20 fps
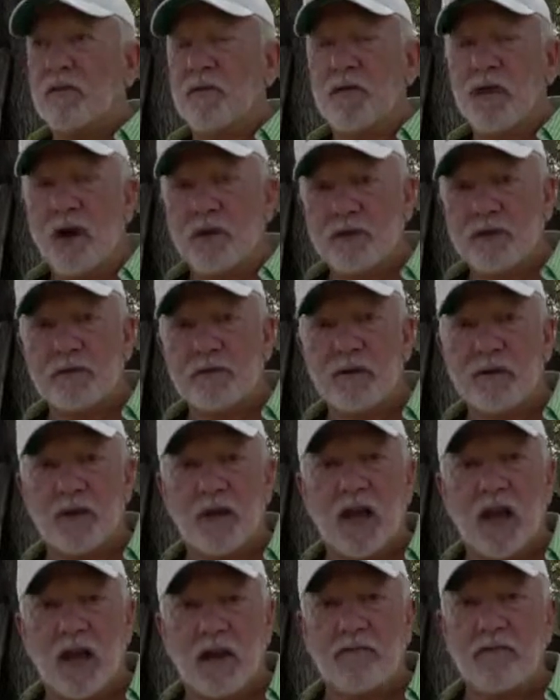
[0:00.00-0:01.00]
for those of you
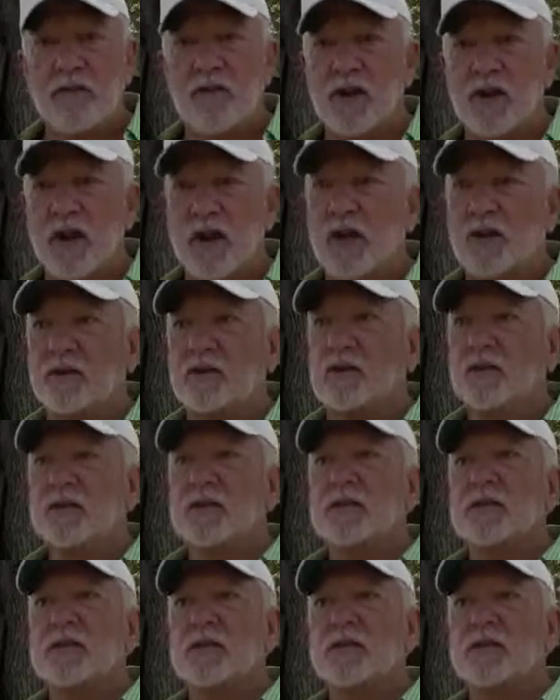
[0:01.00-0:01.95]
that have your doubts,